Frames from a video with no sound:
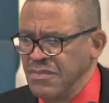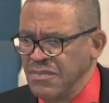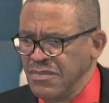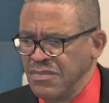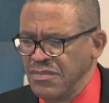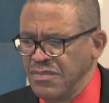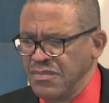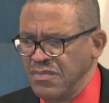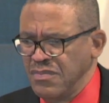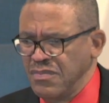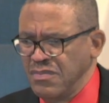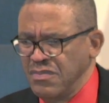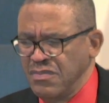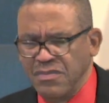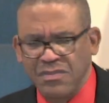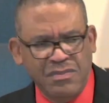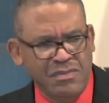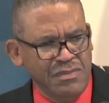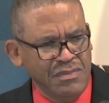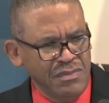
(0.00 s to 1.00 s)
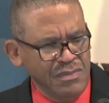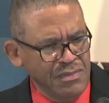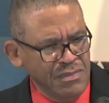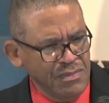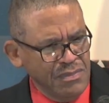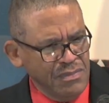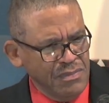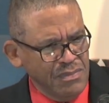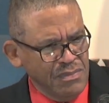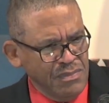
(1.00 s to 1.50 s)

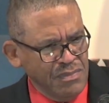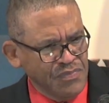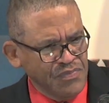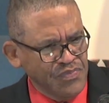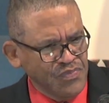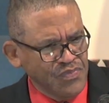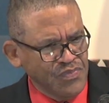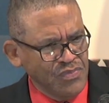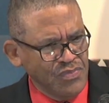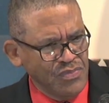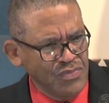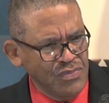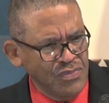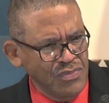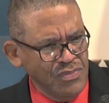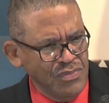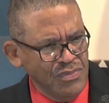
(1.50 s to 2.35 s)
Nothing is said.